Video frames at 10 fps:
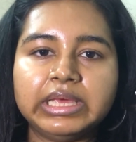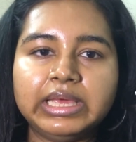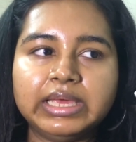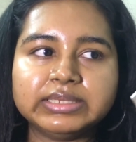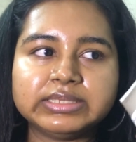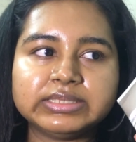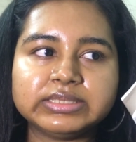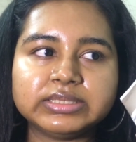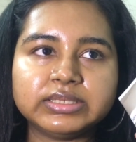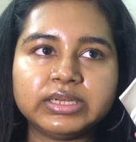
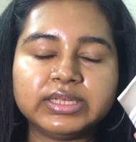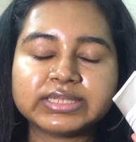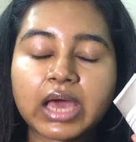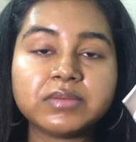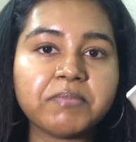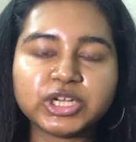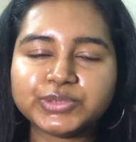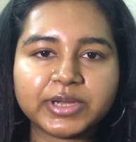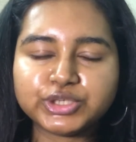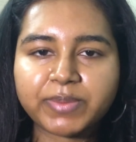it's gotten
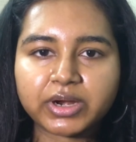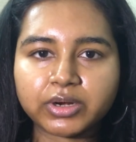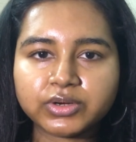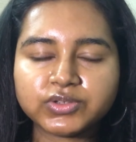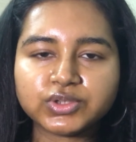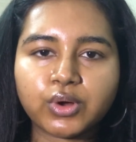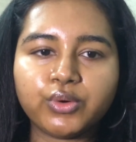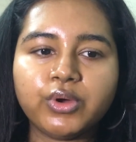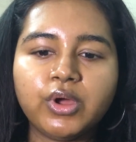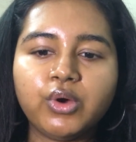much better.
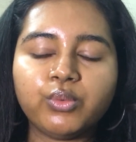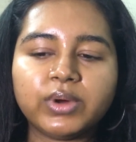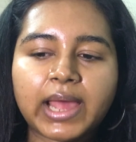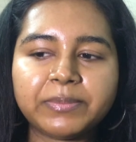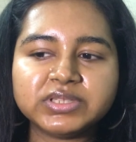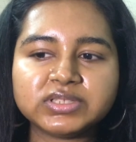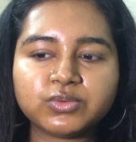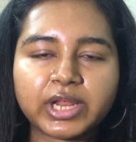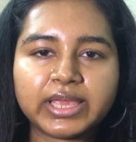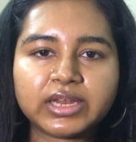So what happens is
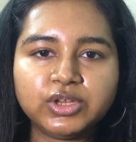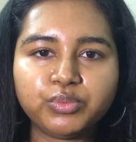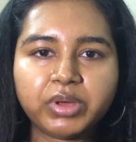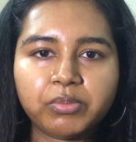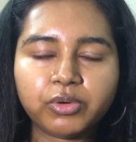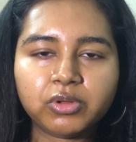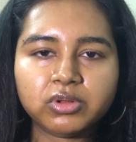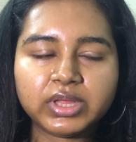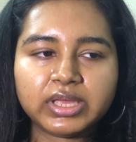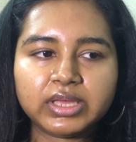when I get a new
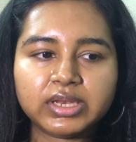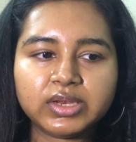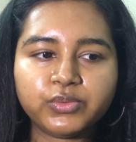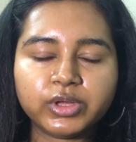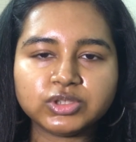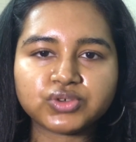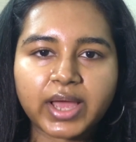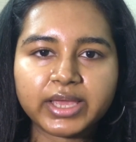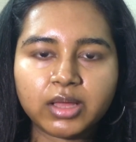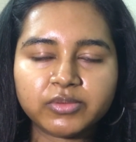pimple, it will
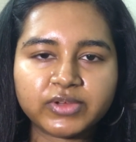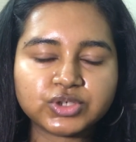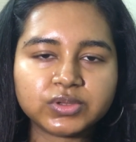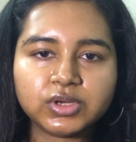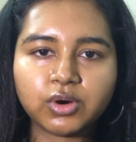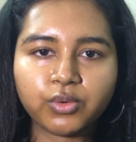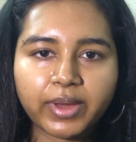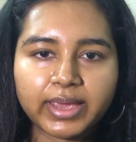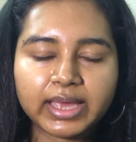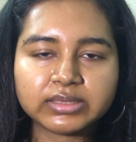dry up, eventually go
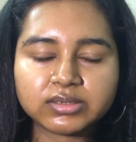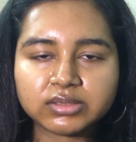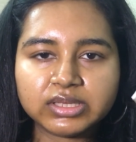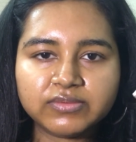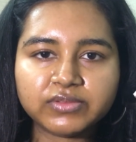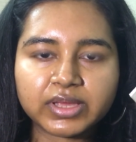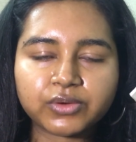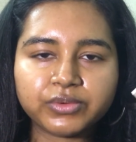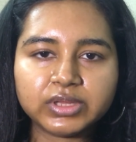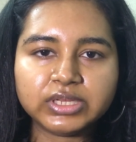away, and then it'll leave like
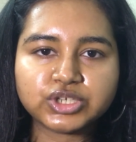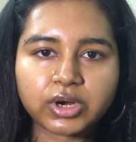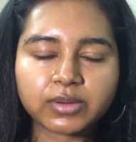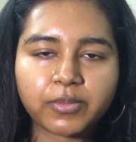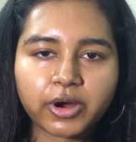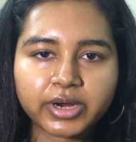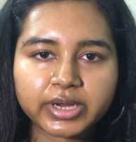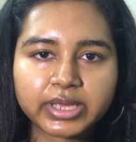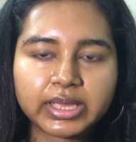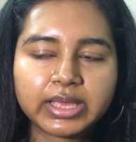a really dark
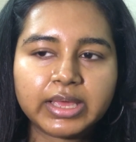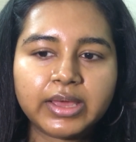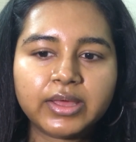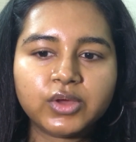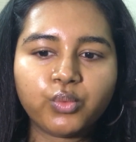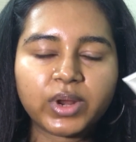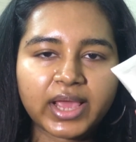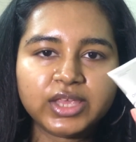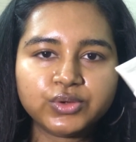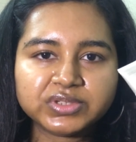mark. When
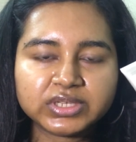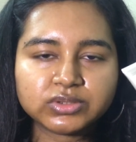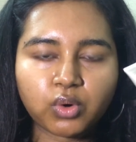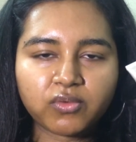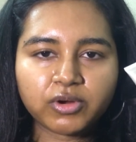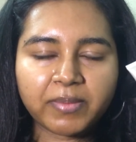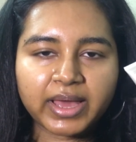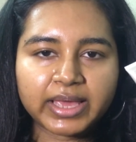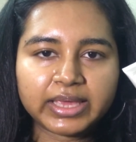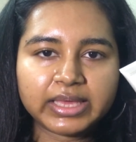I use this over
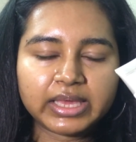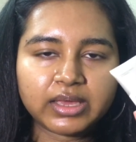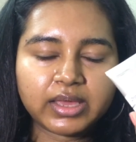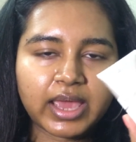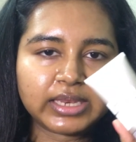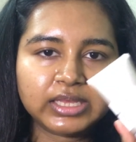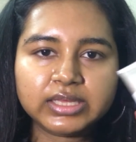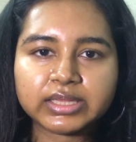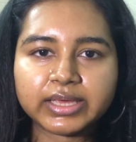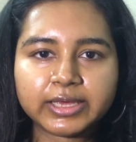any